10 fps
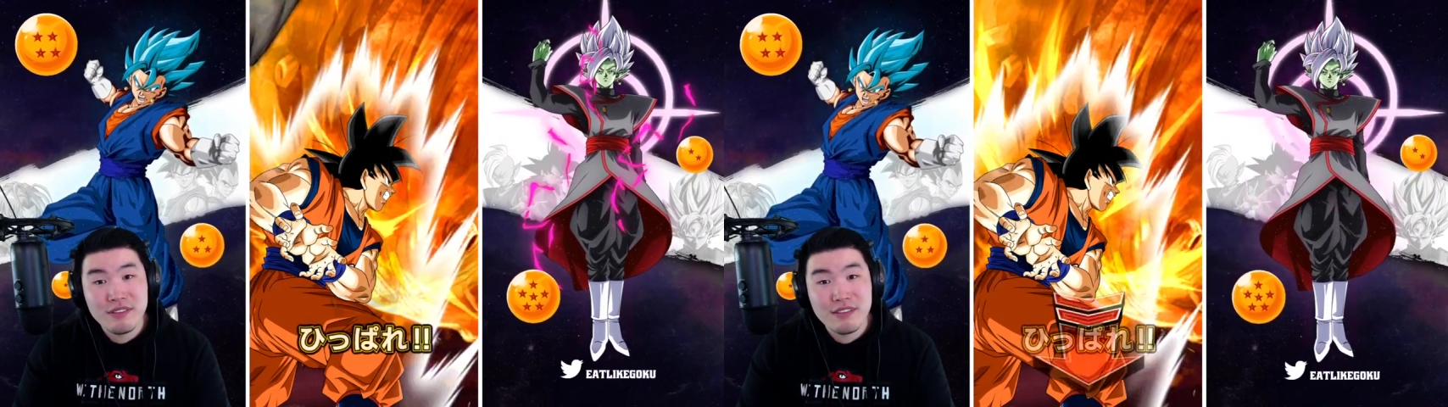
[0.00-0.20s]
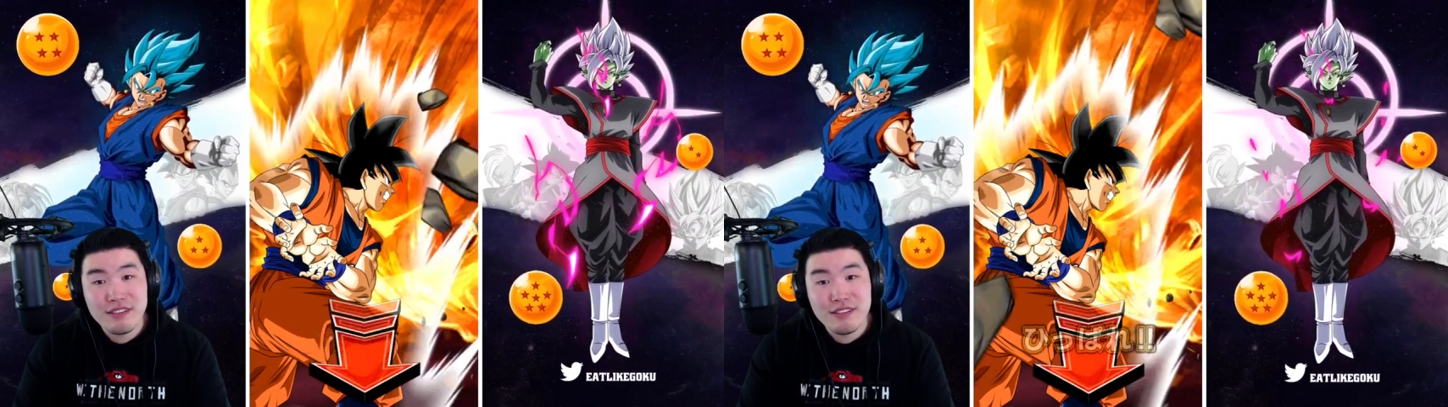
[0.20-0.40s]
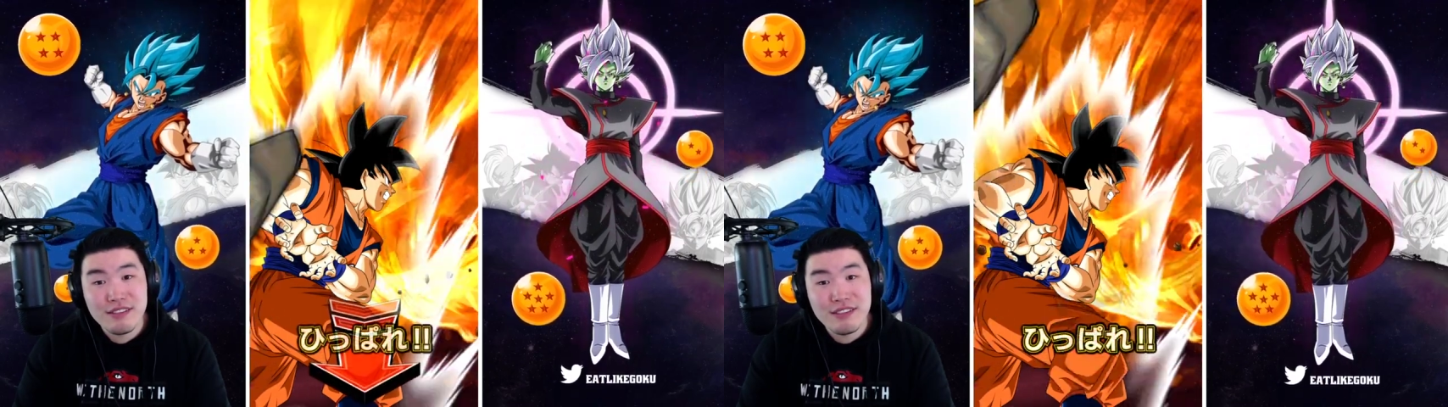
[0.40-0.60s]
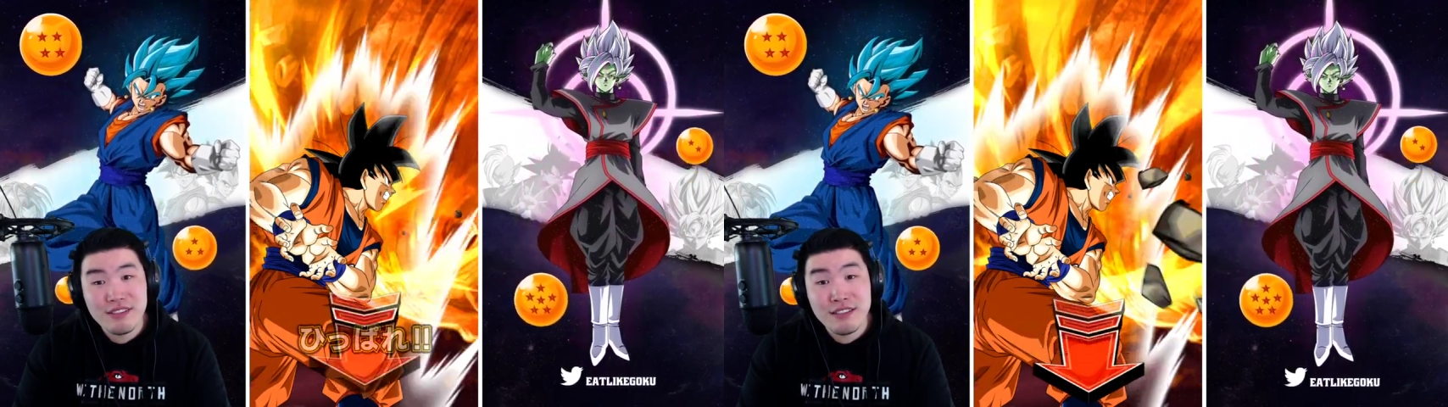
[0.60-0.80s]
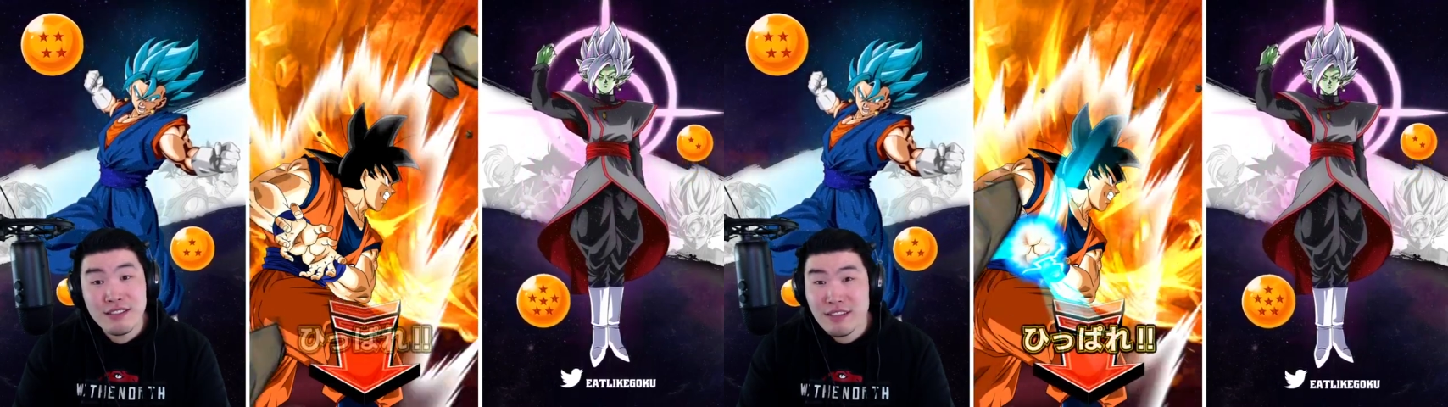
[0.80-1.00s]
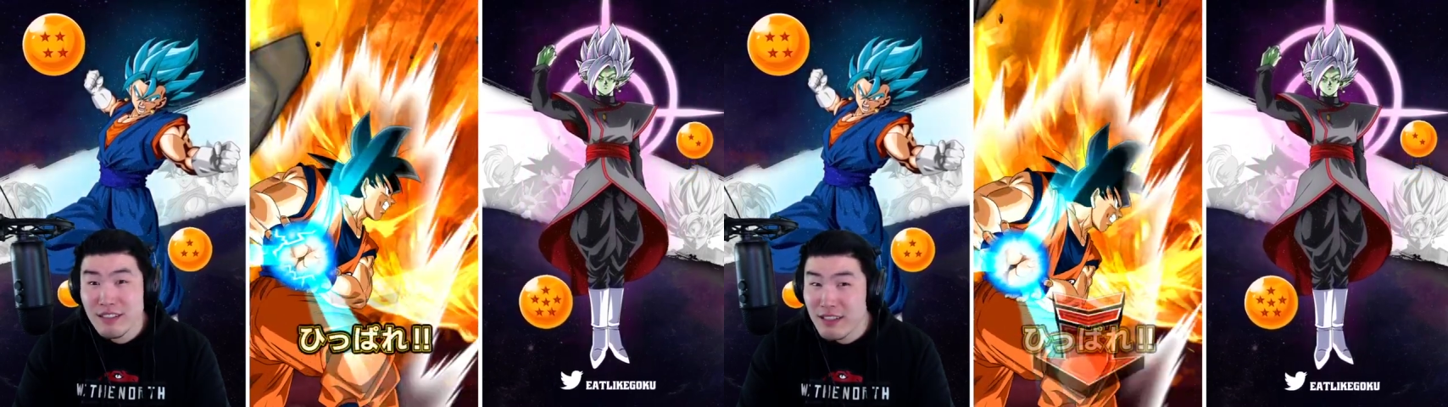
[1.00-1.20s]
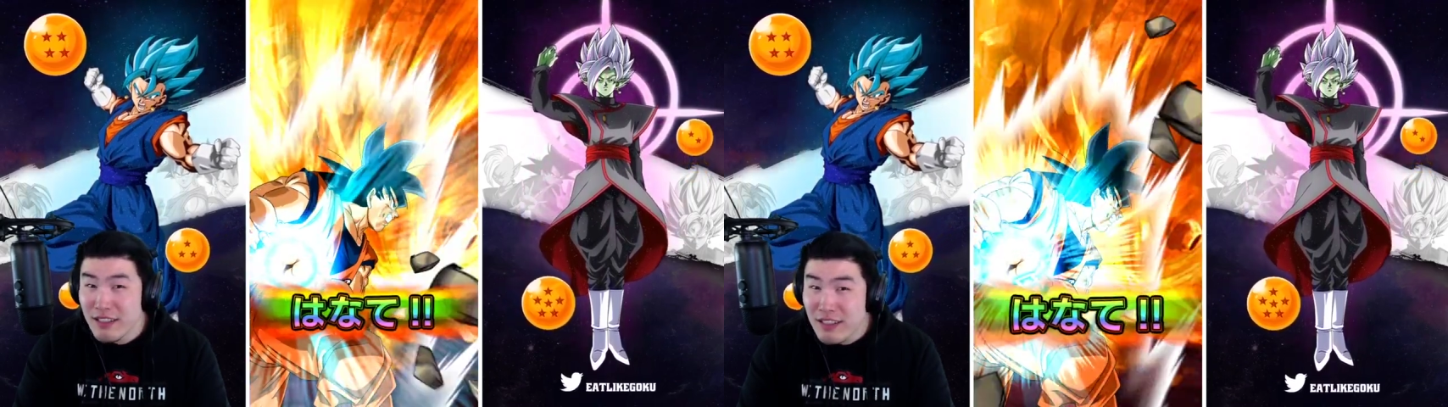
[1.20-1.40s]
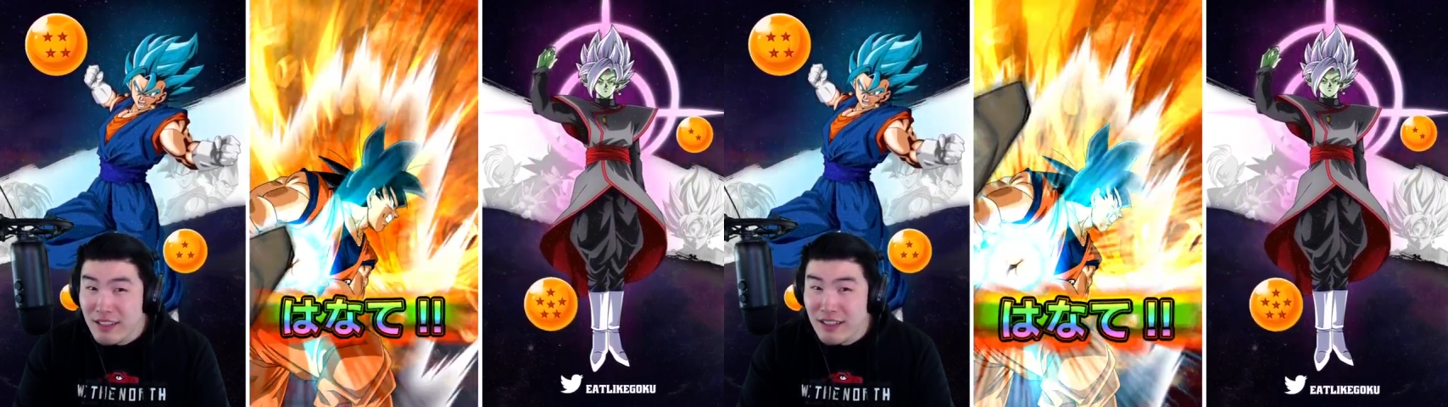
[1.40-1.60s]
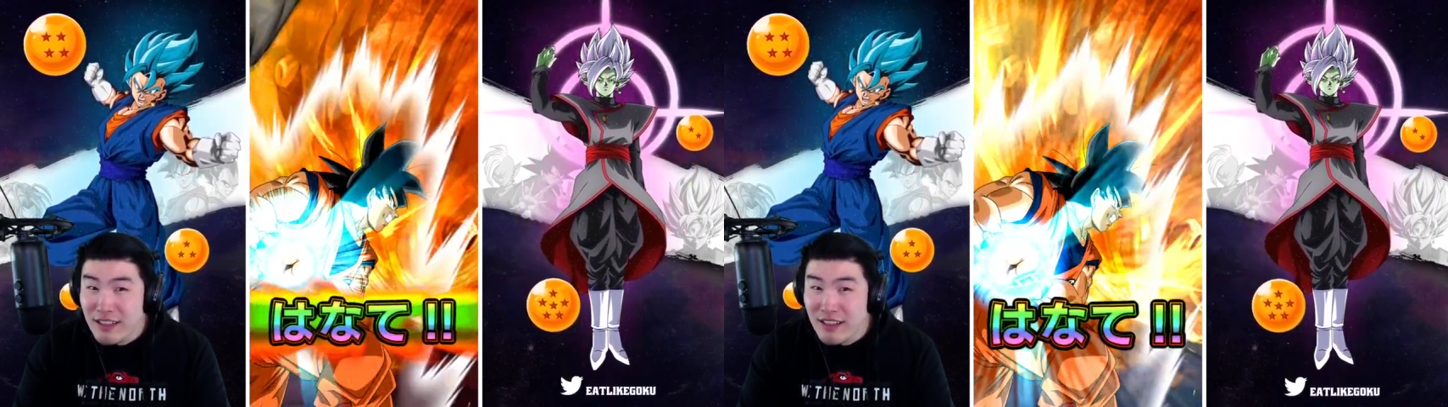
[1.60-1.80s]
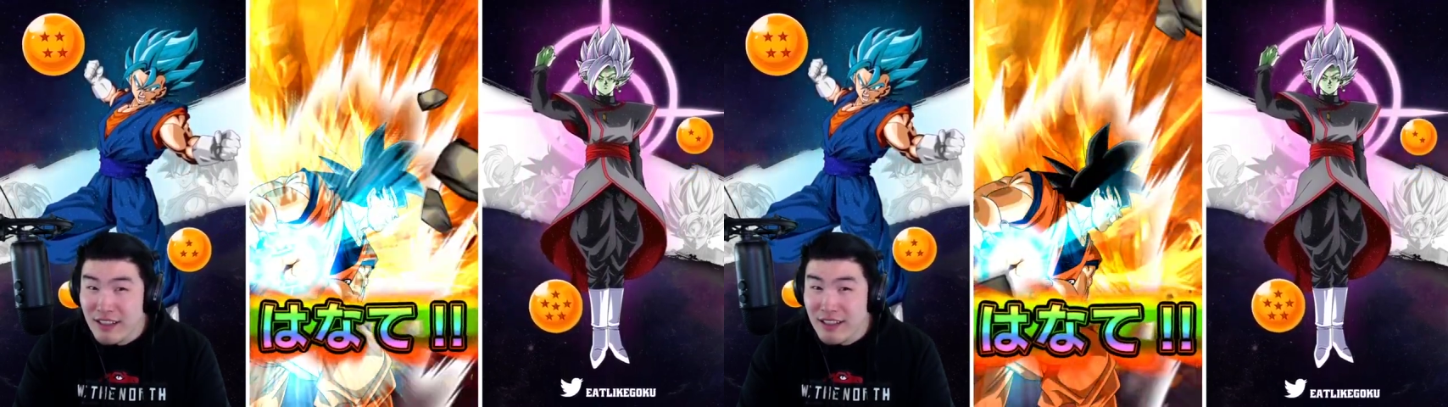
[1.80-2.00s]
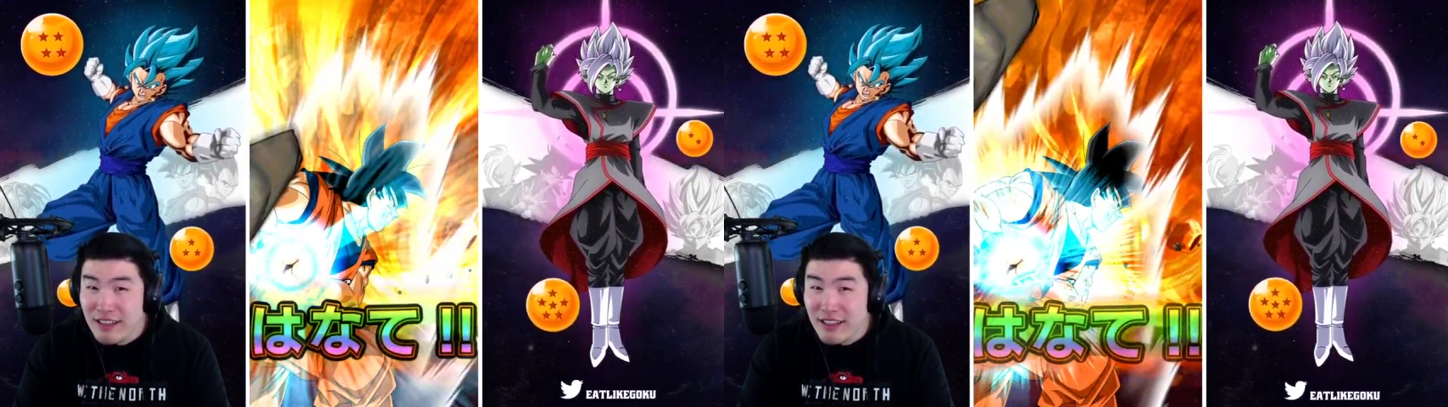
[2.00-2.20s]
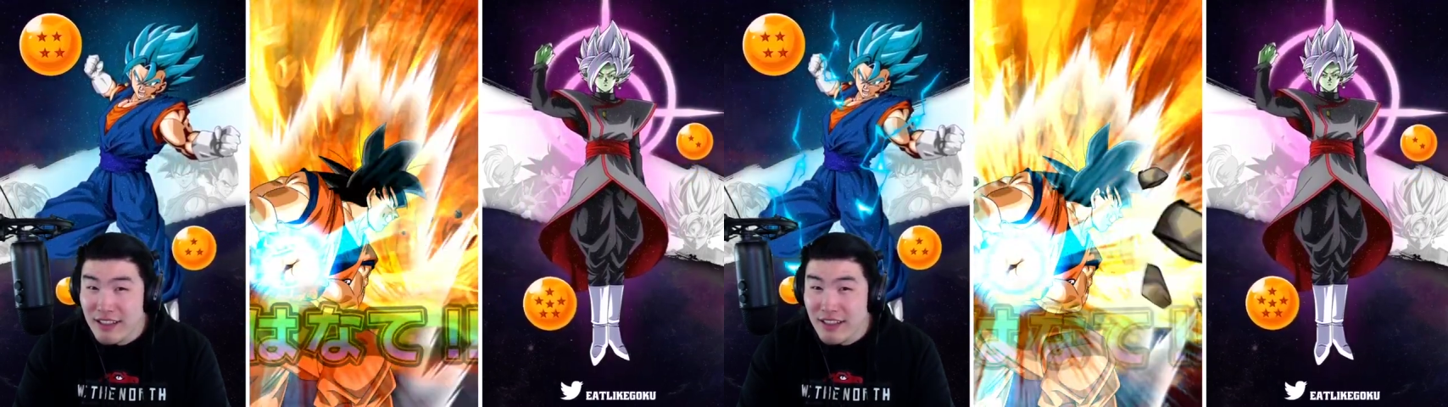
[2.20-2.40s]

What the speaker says: (silence)